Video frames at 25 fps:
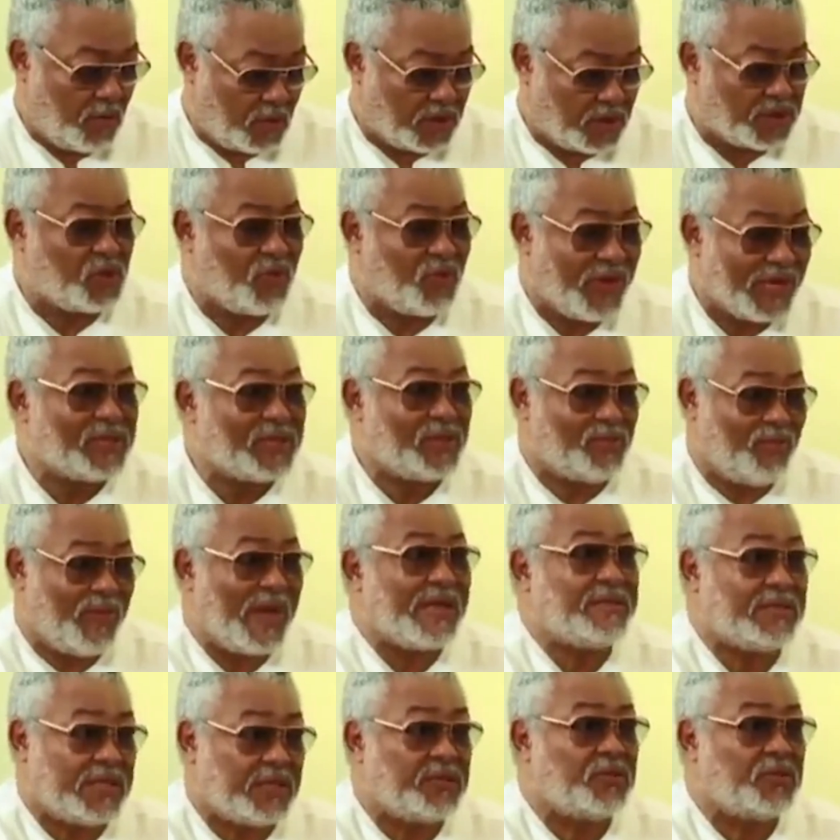was so
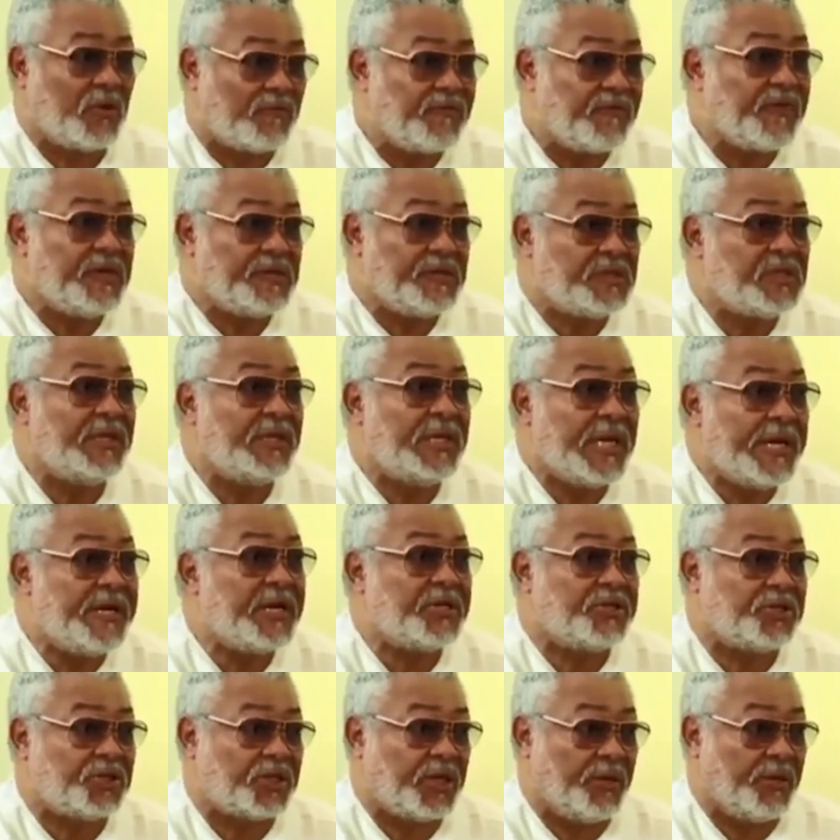expectant of his
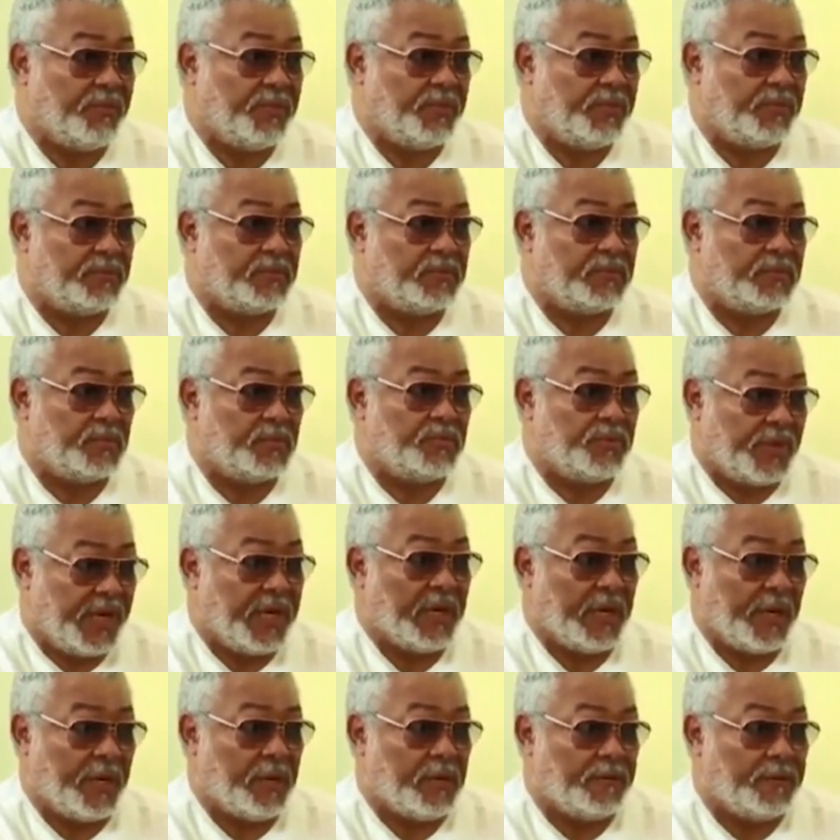leadership,
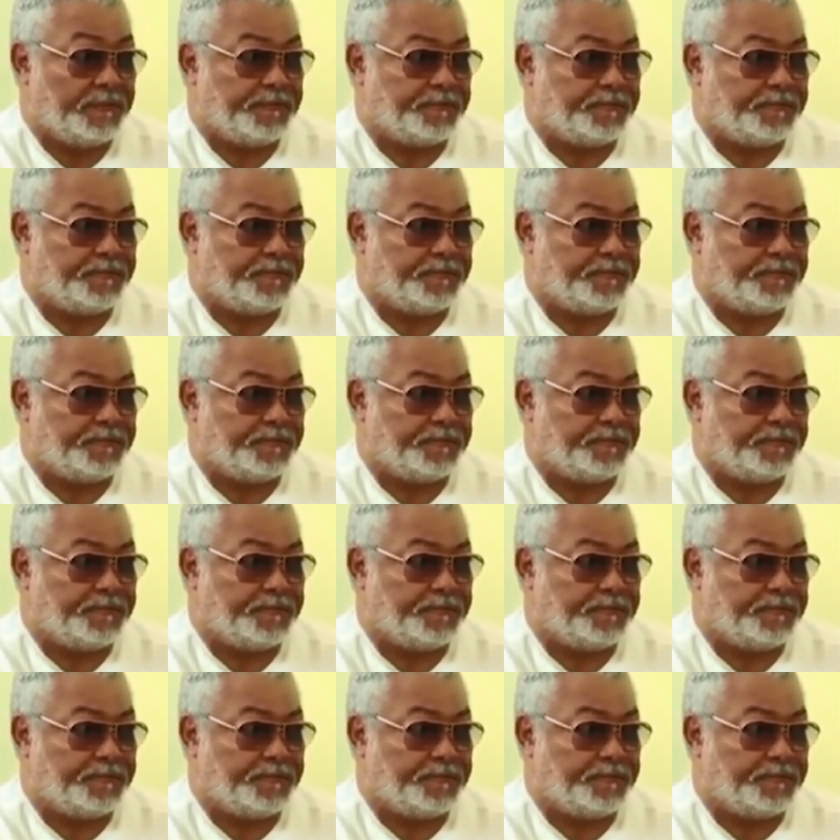really.